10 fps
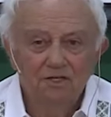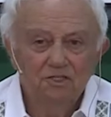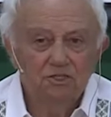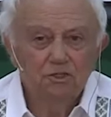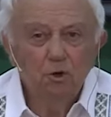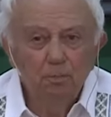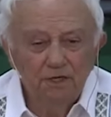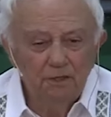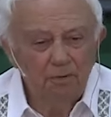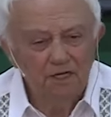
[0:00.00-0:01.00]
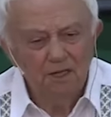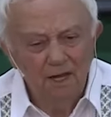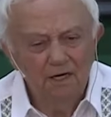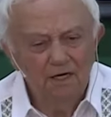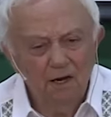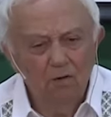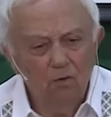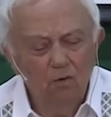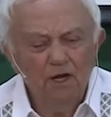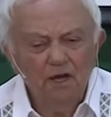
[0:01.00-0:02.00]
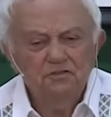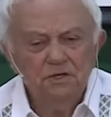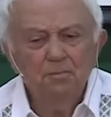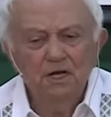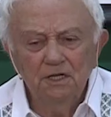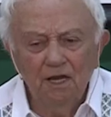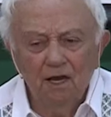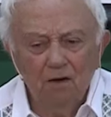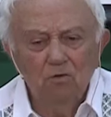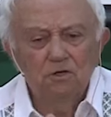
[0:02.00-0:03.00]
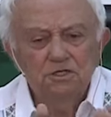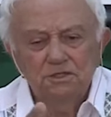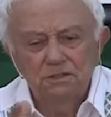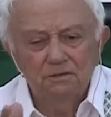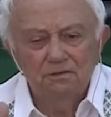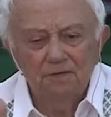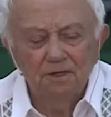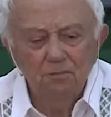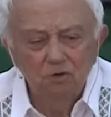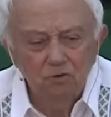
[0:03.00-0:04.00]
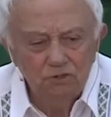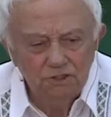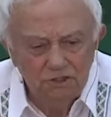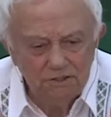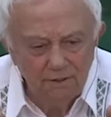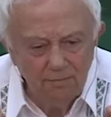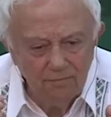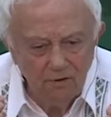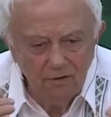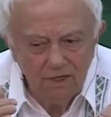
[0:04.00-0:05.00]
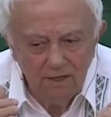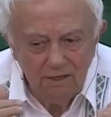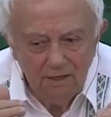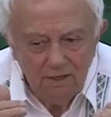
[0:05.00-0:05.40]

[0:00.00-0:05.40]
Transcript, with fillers: it's stupid, but anyhow, we have some idea what's the immune system, okay?